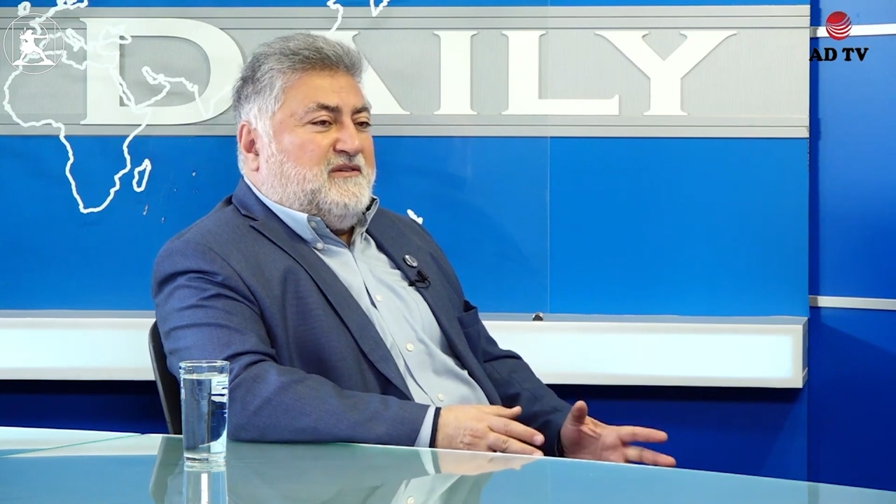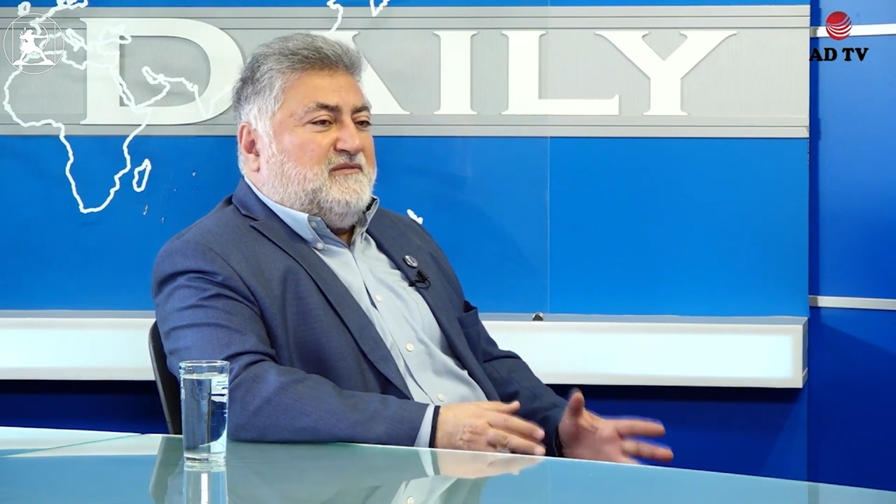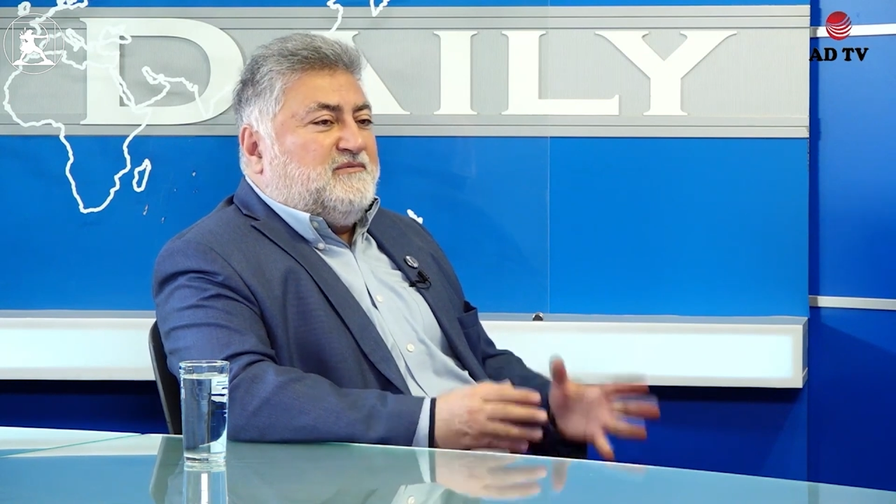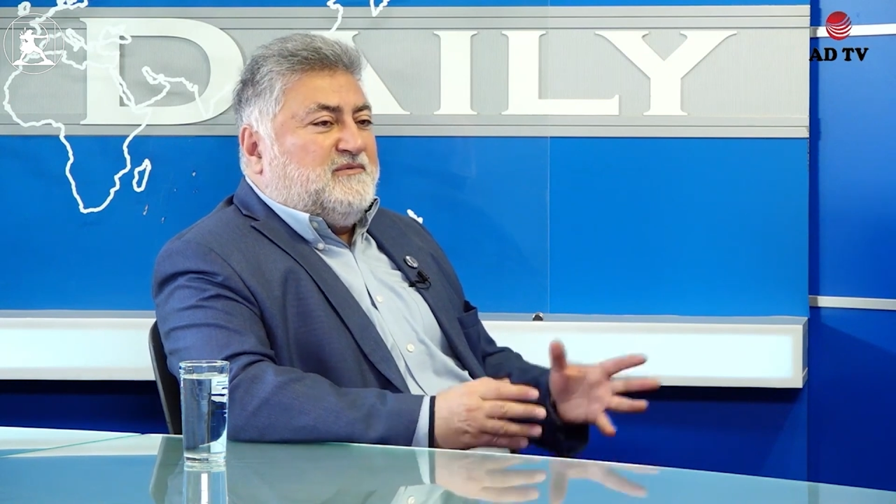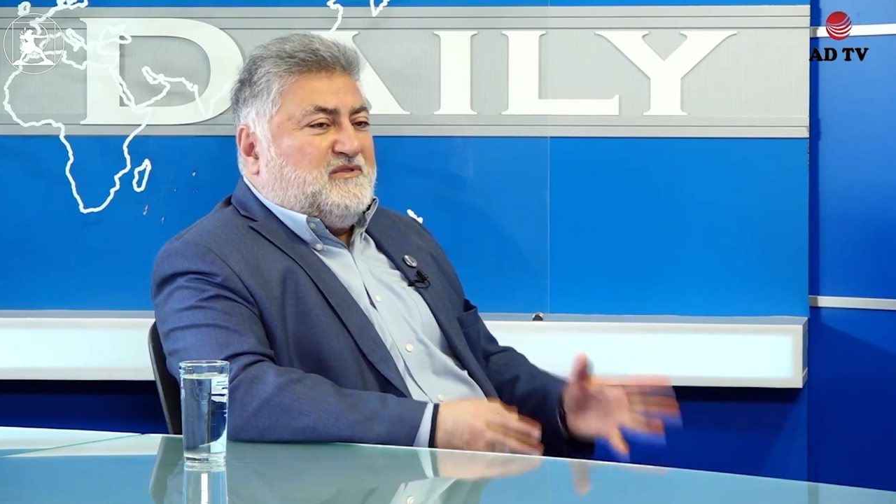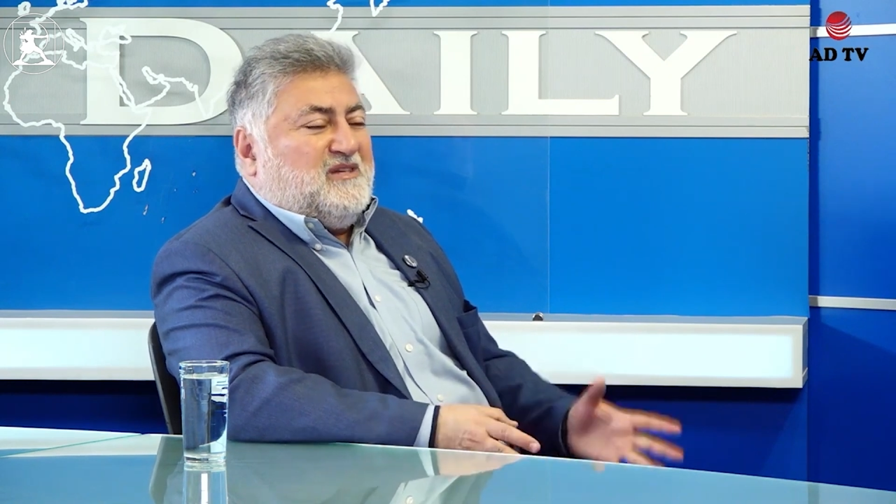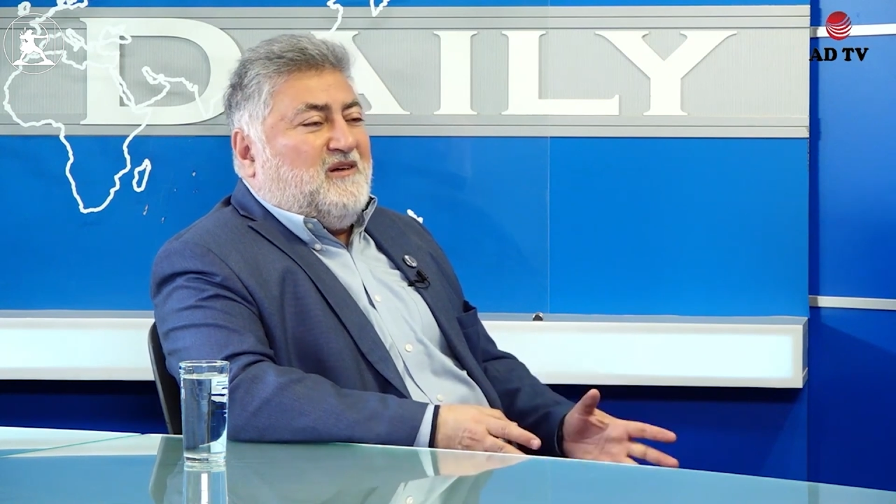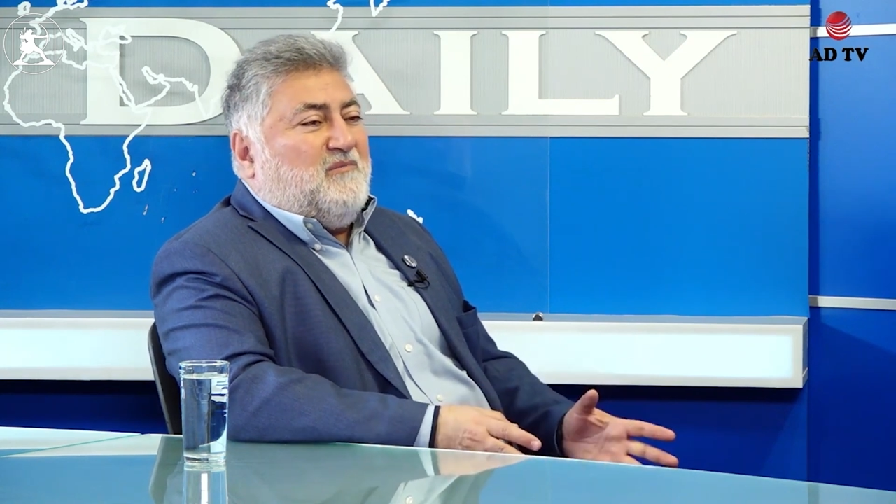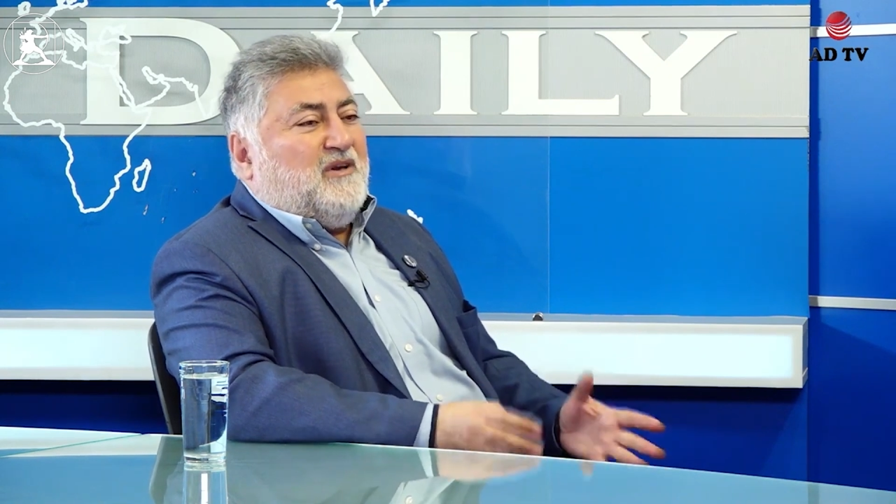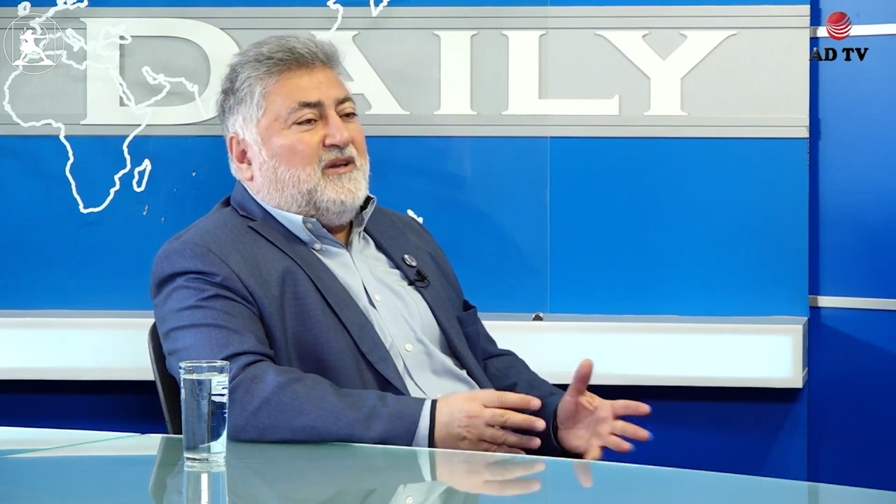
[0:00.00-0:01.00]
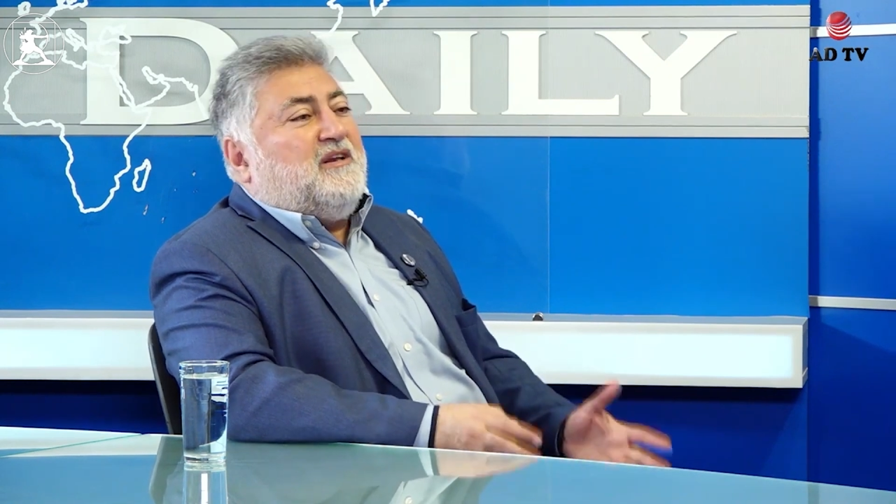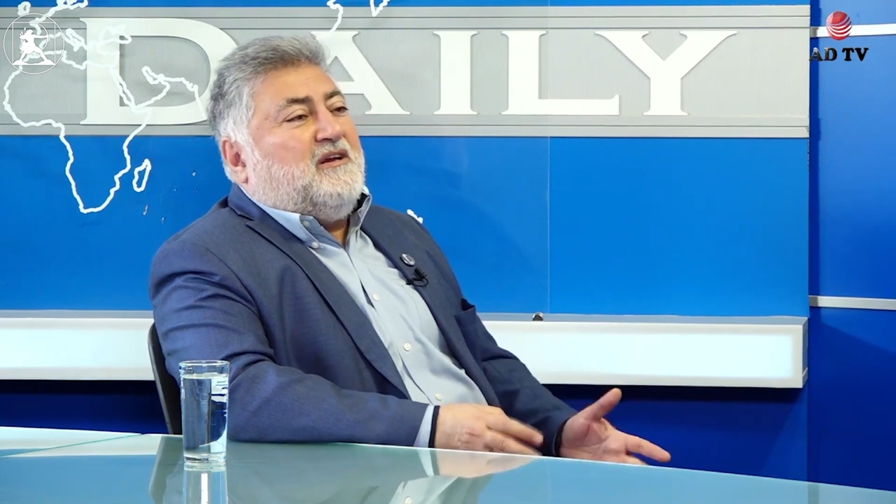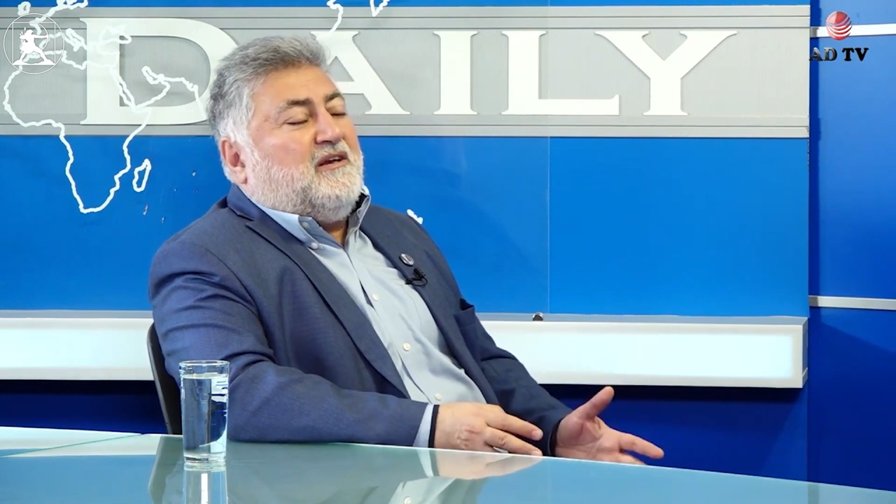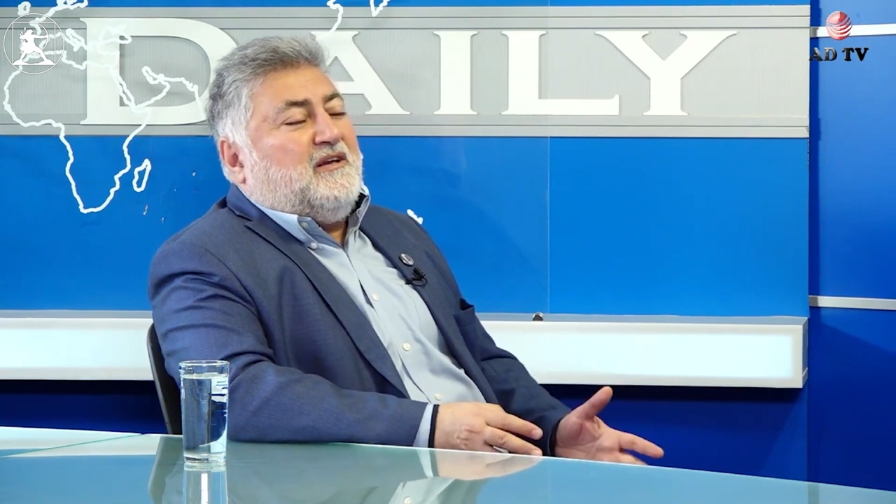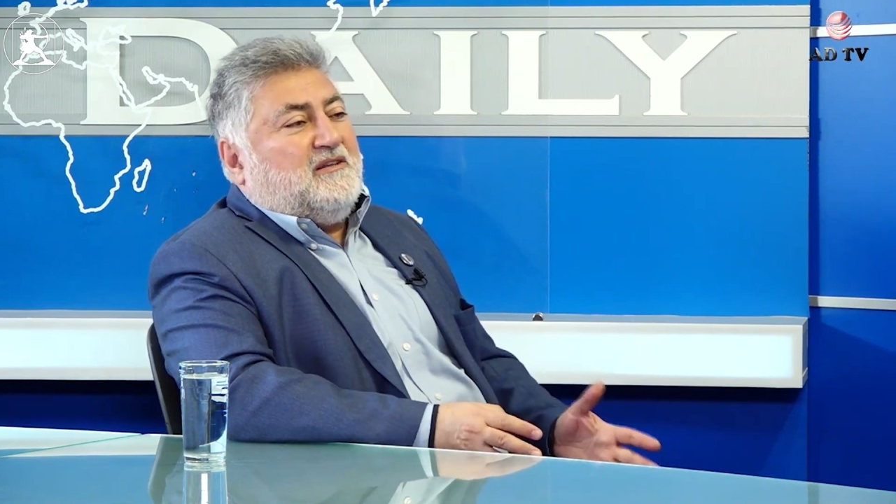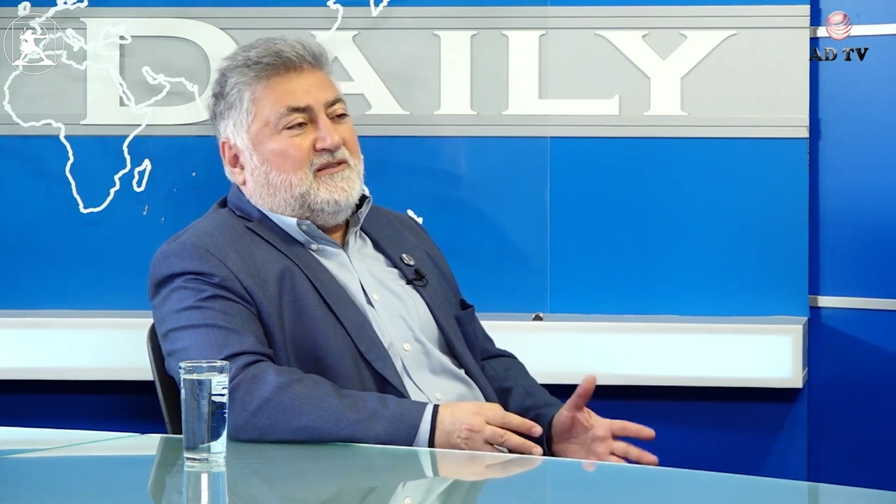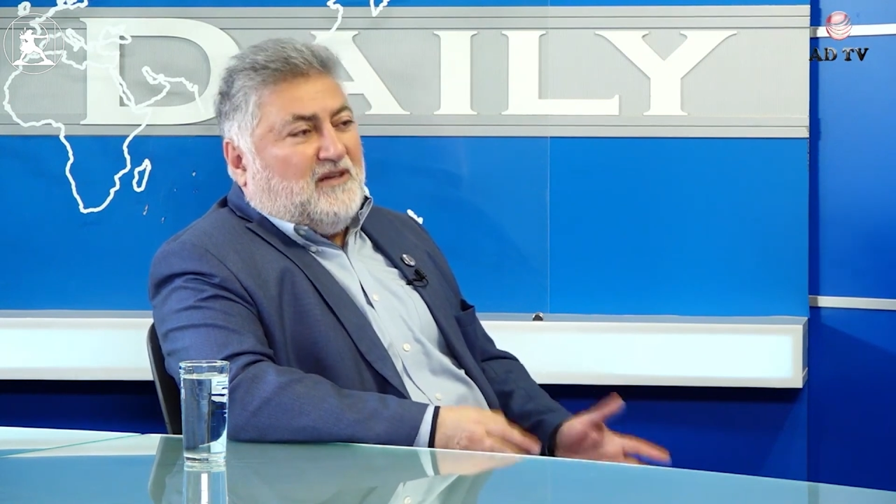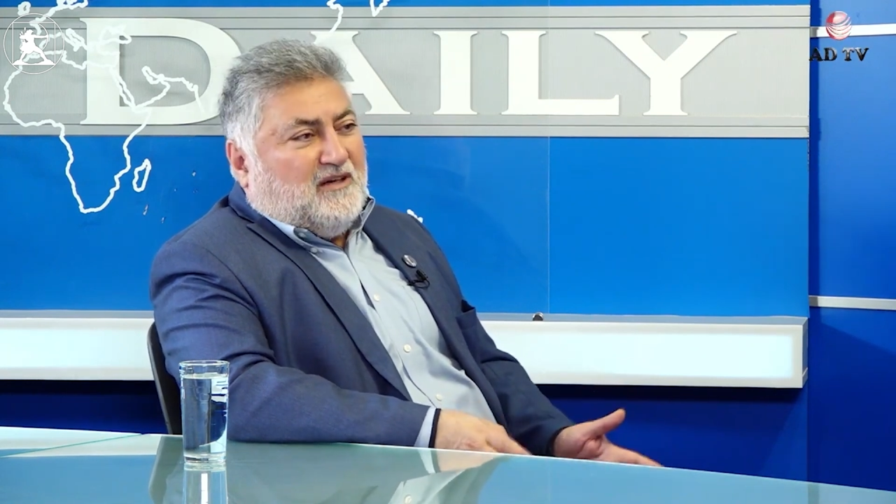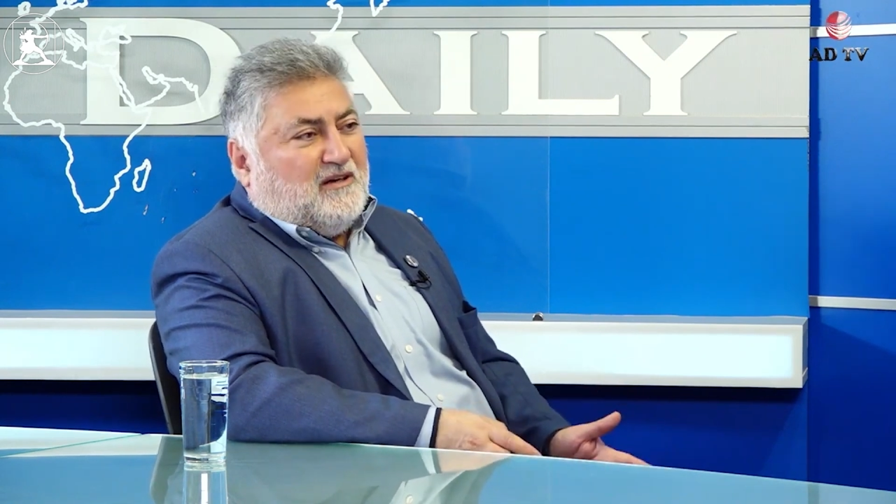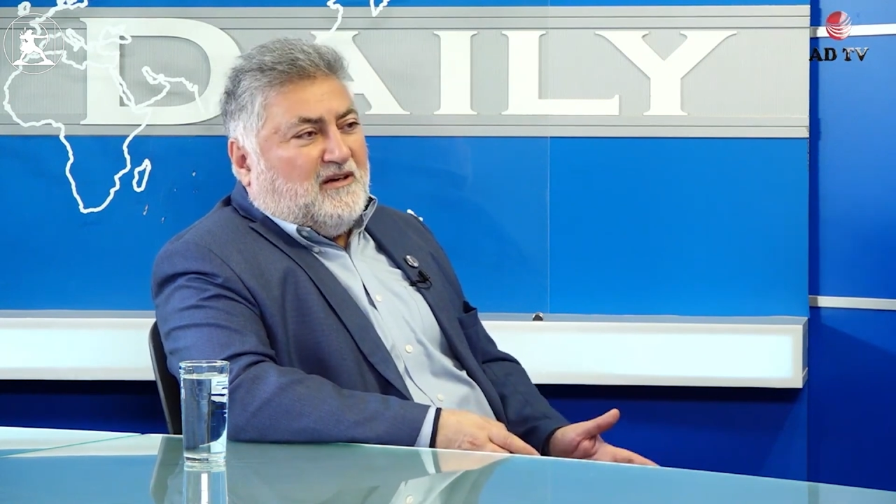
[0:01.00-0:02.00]
the section for which there is so much
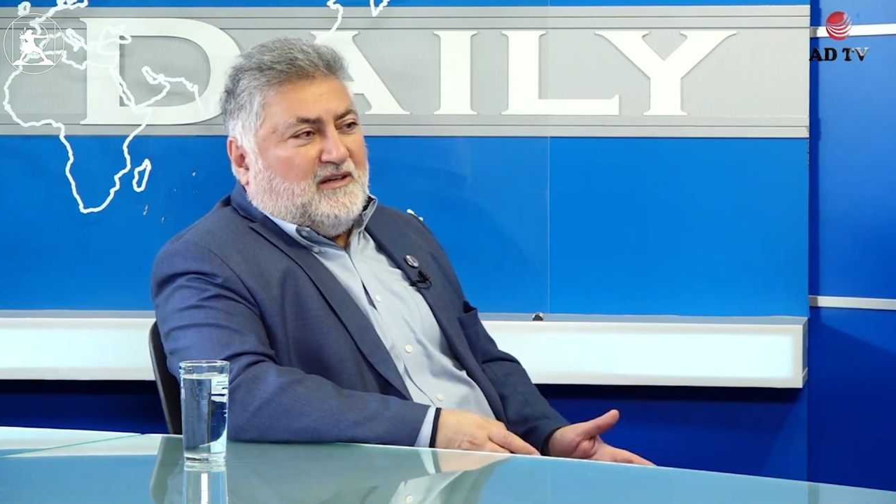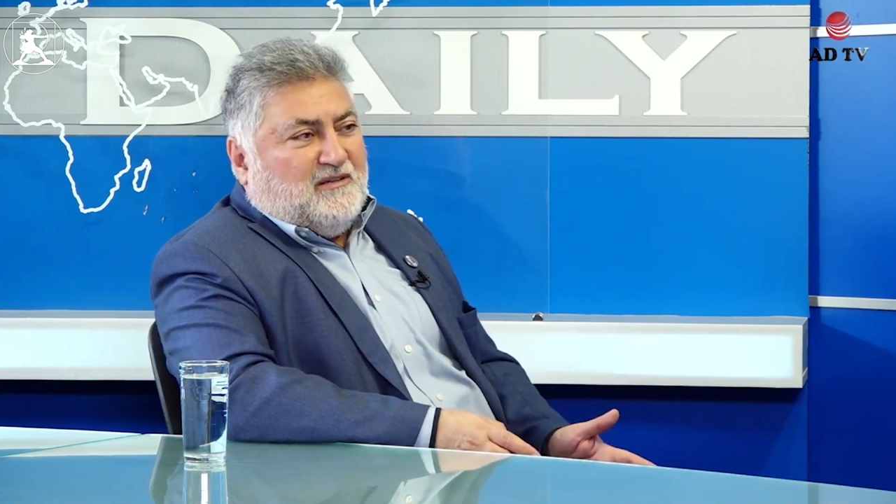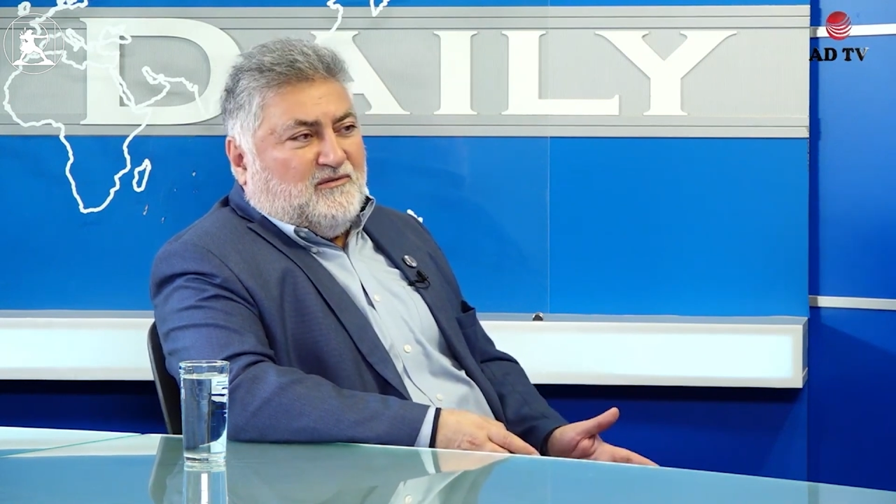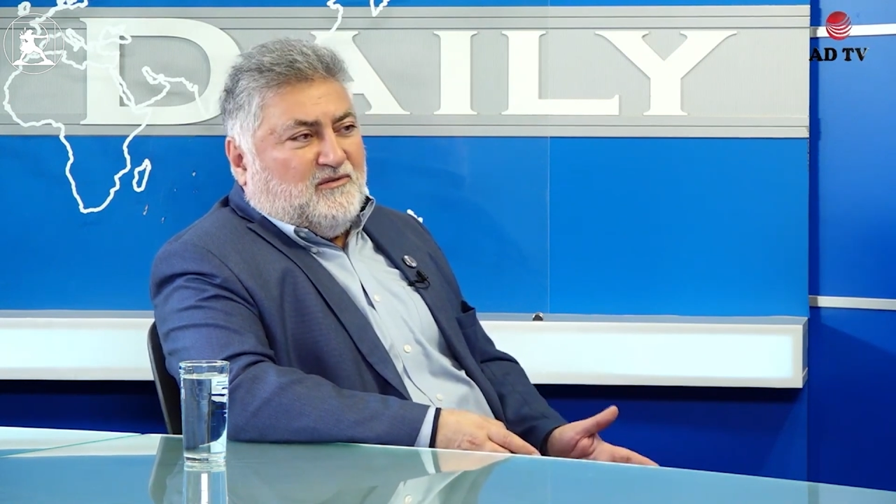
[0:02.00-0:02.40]
confrontation,